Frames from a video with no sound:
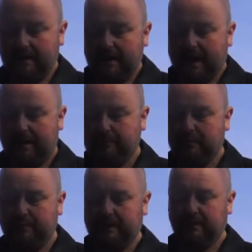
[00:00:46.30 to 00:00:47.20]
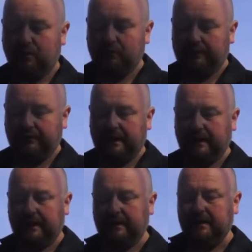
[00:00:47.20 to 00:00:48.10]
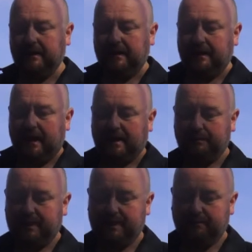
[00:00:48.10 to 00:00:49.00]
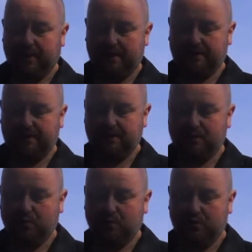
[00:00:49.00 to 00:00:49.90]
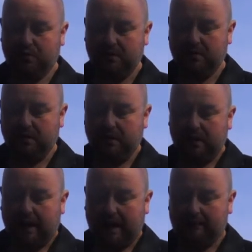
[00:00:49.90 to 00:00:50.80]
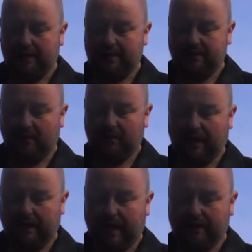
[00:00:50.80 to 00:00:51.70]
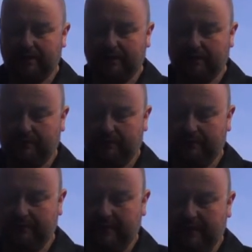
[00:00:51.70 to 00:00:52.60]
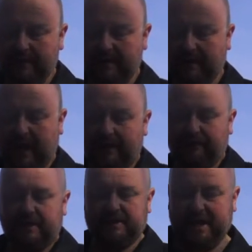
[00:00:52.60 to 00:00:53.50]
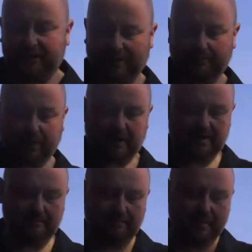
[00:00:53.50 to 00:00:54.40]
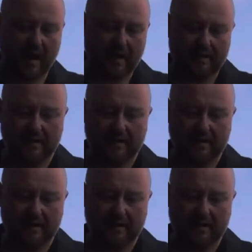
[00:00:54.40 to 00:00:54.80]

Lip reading: I'm a bit lonely really, and a bit depressed too. I missed all that action. The lively scenery passing by,